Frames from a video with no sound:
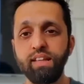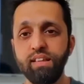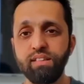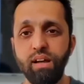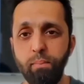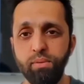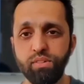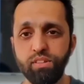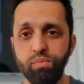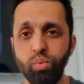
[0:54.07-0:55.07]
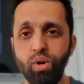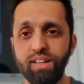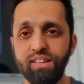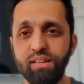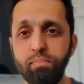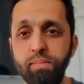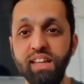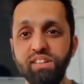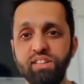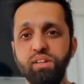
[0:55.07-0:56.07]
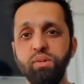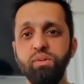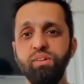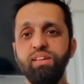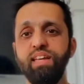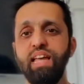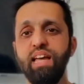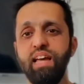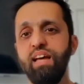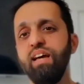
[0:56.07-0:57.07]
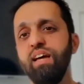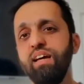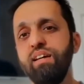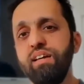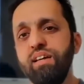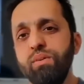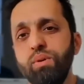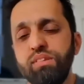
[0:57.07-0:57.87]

examples of what does it mean to you? What